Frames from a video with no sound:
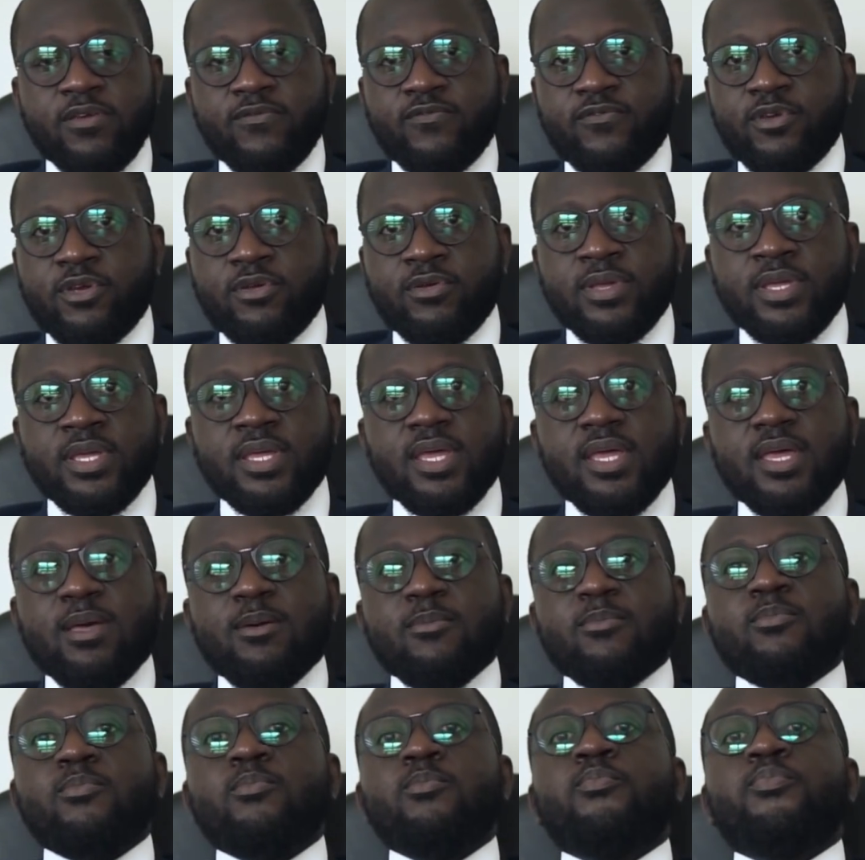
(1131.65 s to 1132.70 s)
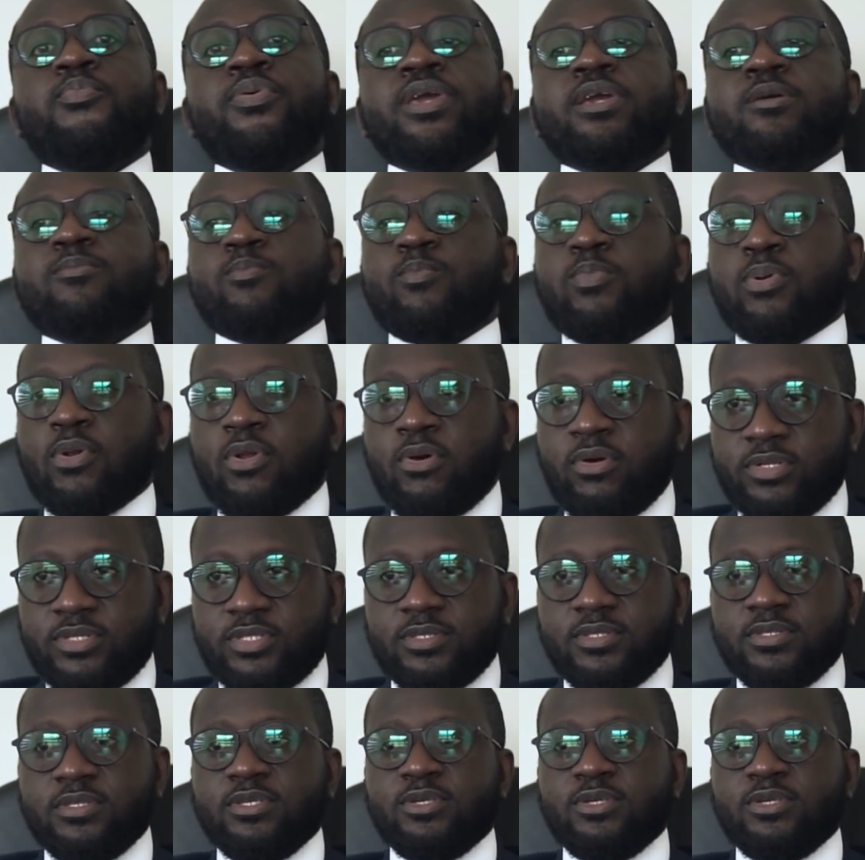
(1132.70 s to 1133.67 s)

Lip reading: very big plot.